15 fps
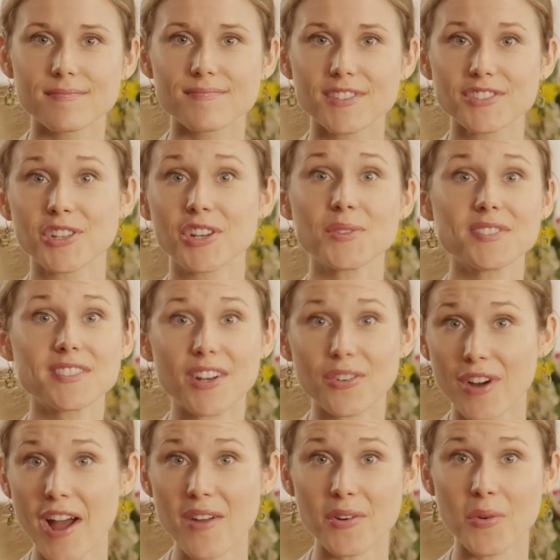So do you sit
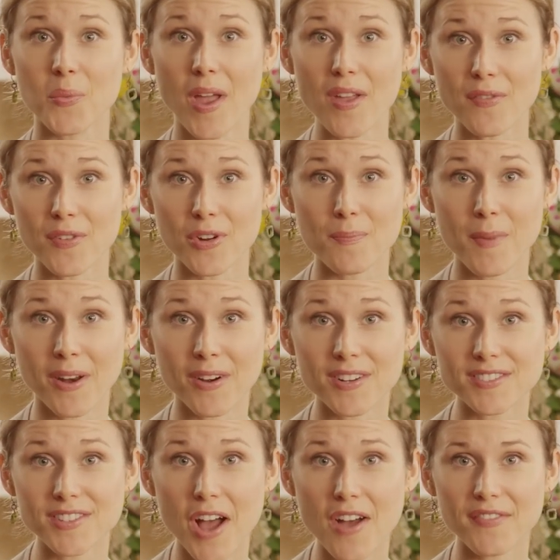around and wait for your butter to
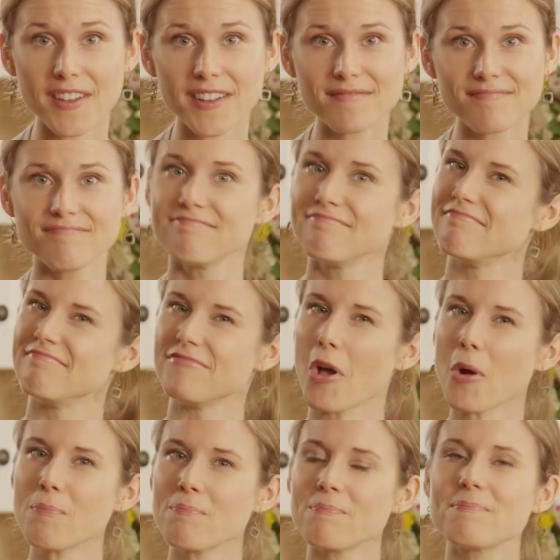soften?
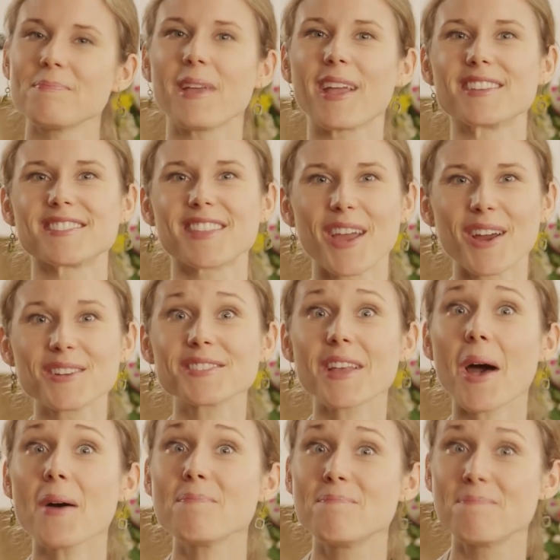Nope, because there's
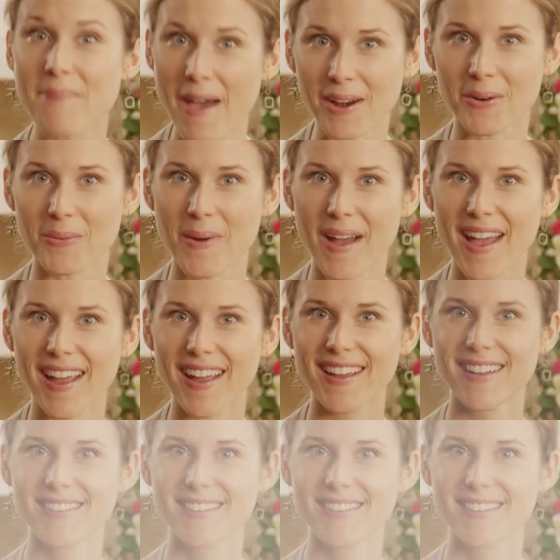a better way.